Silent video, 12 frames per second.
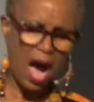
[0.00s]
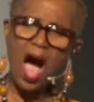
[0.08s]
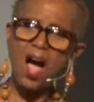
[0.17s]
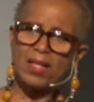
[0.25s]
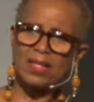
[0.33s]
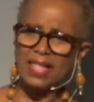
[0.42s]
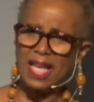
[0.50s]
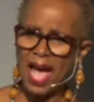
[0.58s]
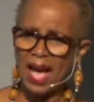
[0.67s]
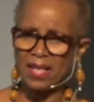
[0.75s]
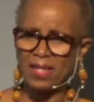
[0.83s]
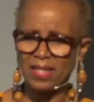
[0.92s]
Our
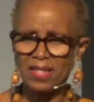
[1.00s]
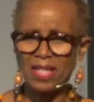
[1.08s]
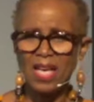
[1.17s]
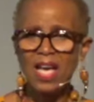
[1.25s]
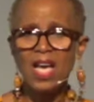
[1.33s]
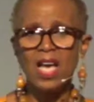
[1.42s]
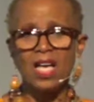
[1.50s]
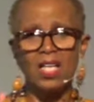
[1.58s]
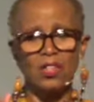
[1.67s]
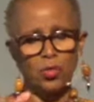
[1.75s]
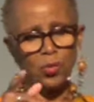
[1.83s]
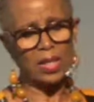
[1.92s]
task,
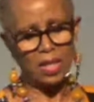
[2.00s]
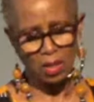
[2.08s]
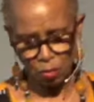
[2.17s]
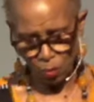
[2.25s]
three little